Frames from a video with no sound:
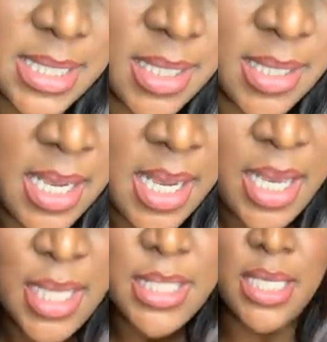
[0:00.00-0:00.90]
to
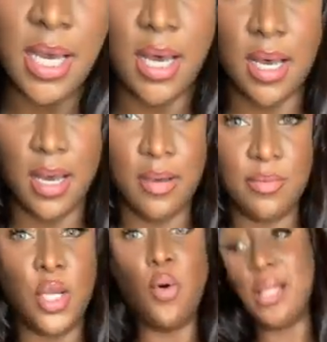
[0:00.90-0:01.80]

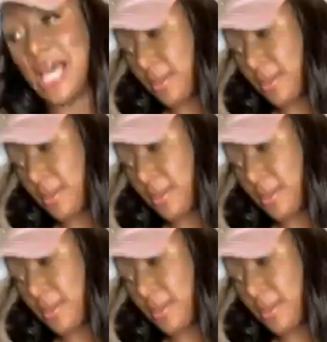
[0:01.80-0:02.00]
know a lot of